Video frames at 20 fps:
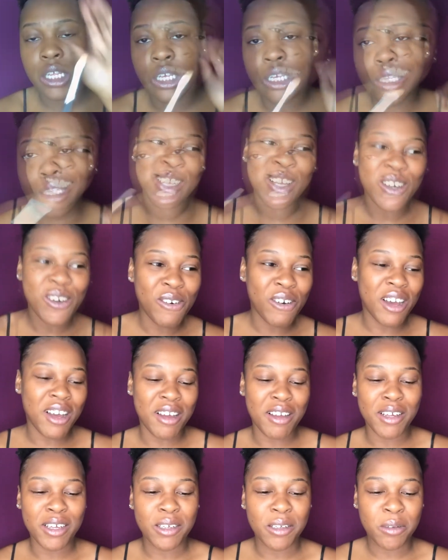this.
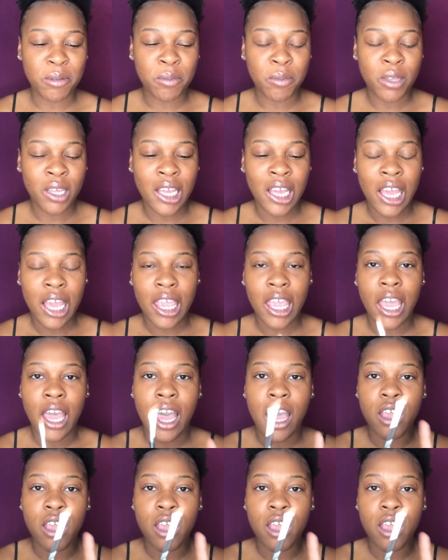So yeah,